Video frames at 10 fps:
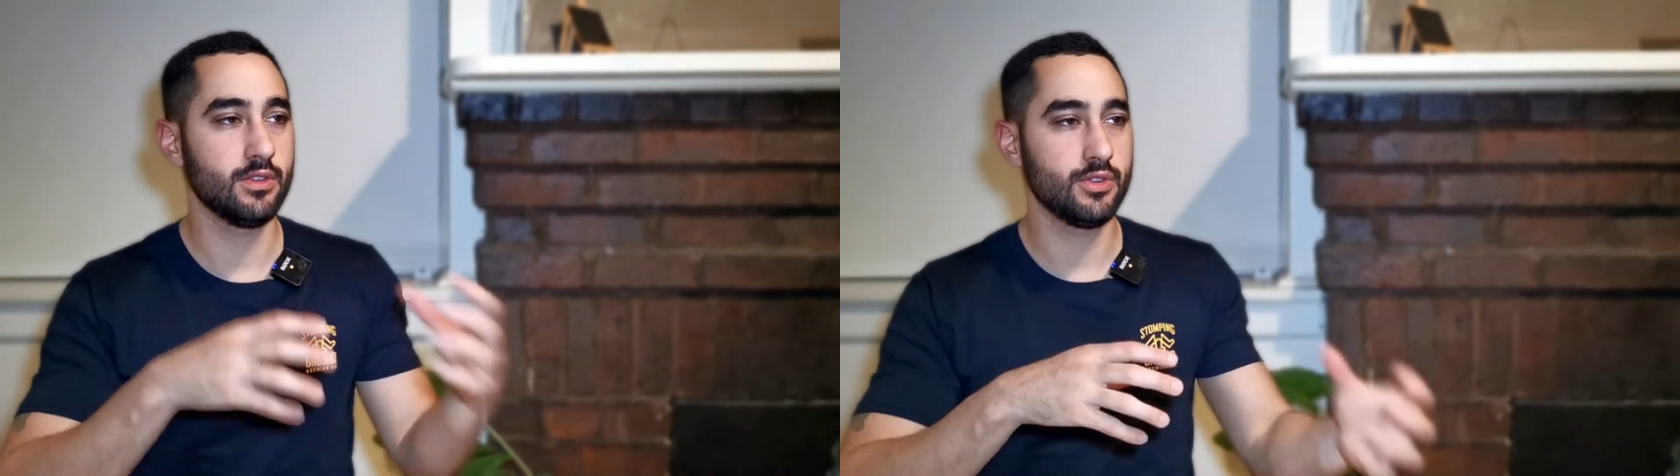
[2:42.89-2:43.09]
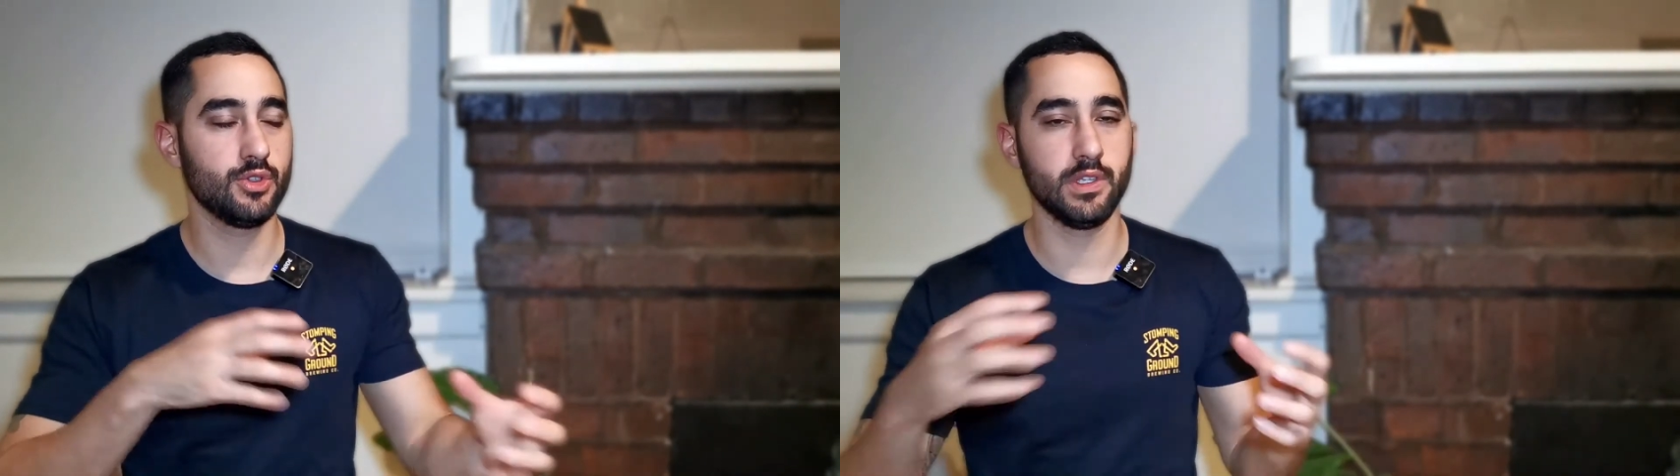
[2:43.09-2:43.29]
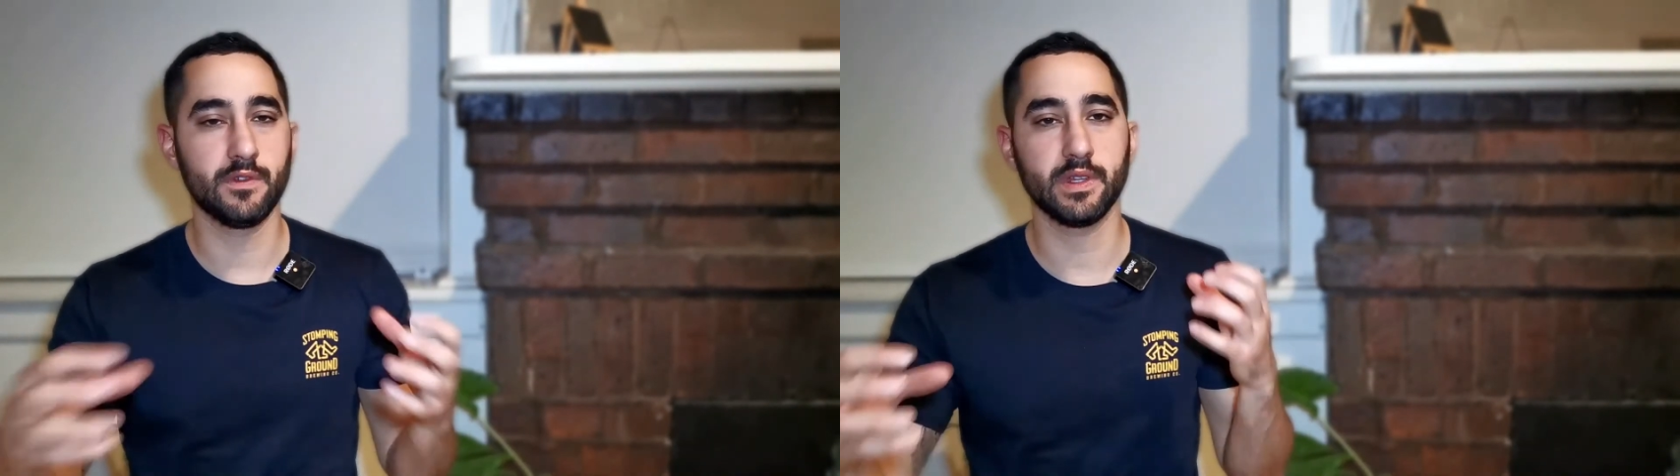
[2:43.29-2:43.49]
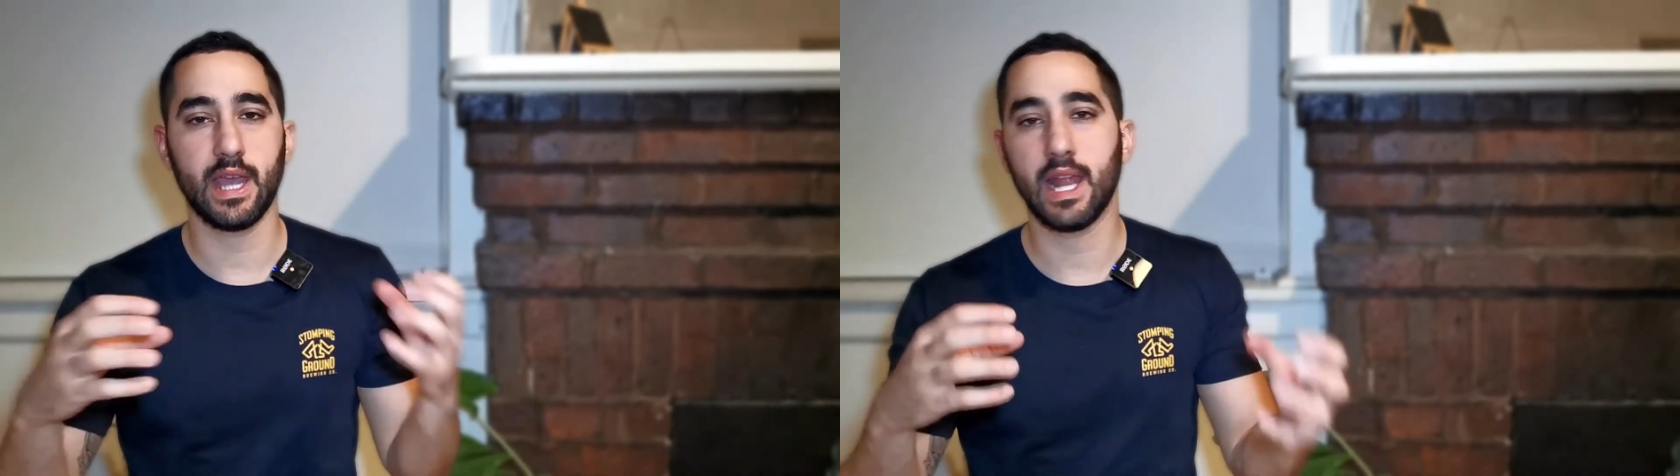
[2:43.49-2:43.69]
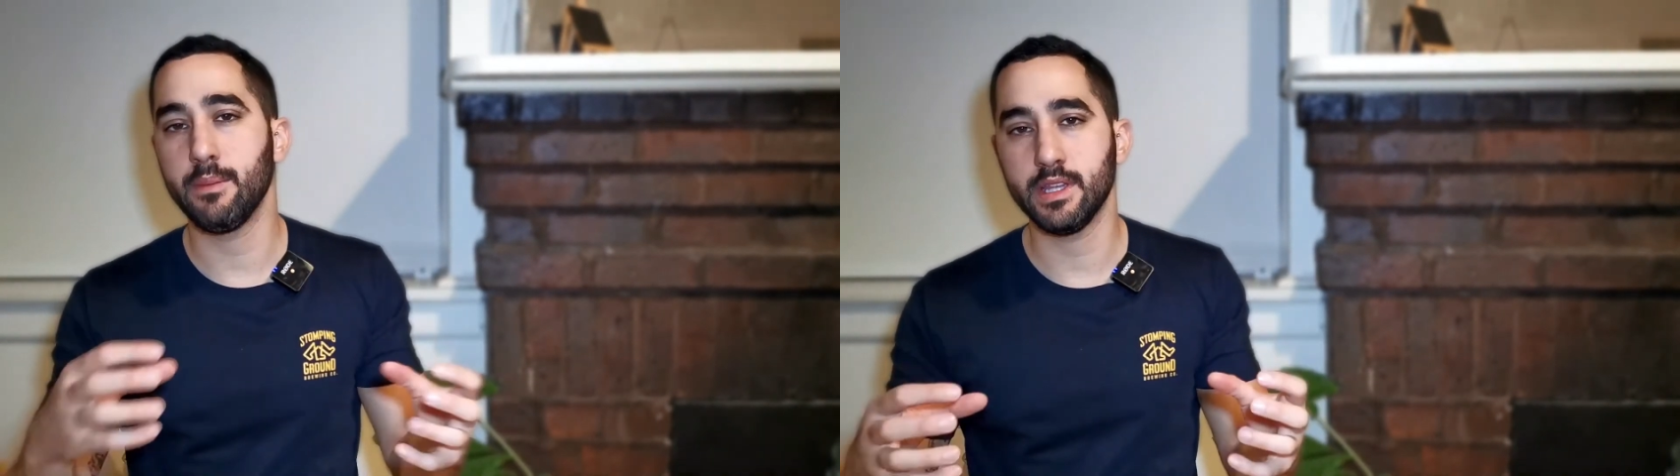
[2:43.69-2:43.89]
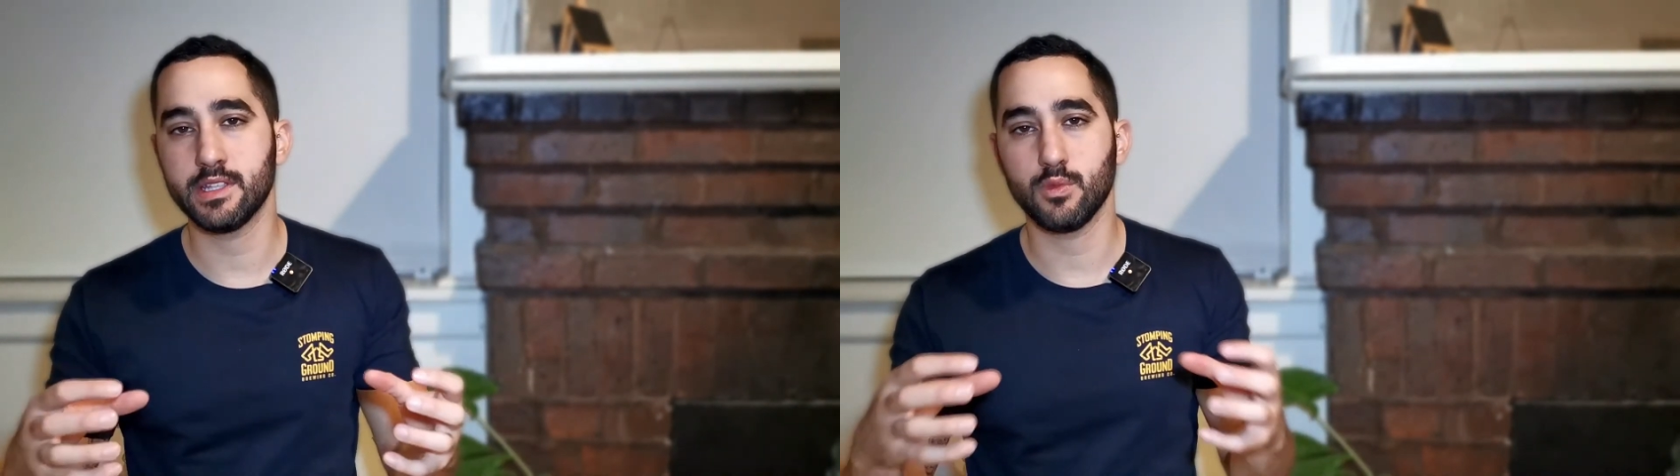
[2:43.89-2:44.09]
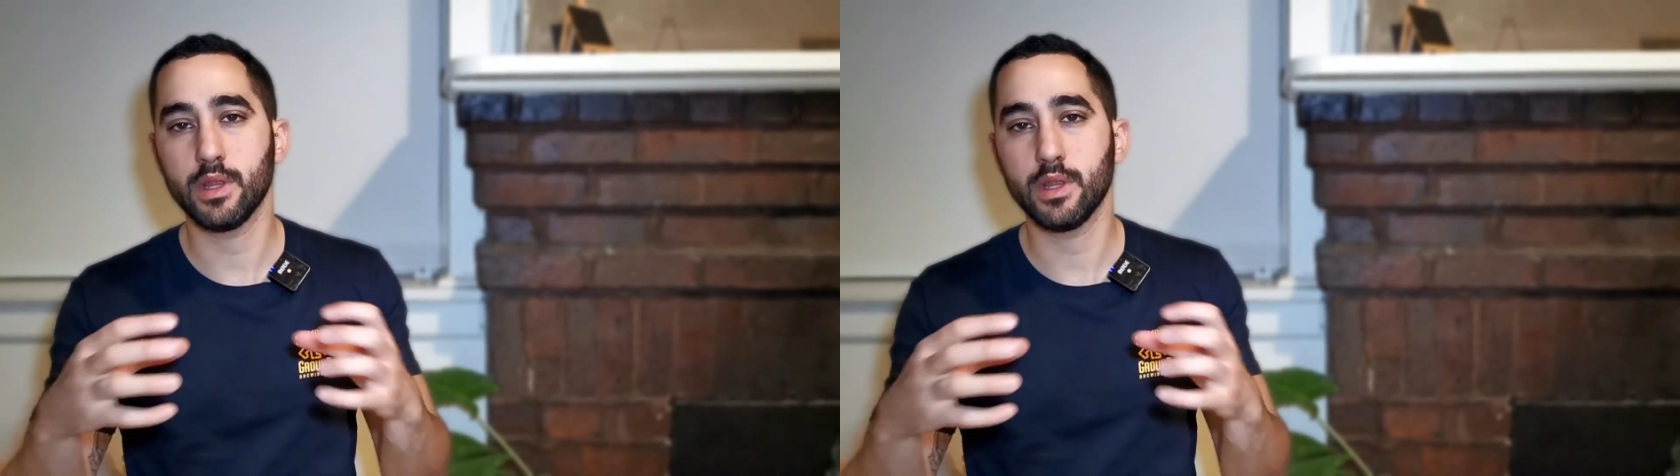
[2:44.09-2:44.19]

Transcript: two different elements,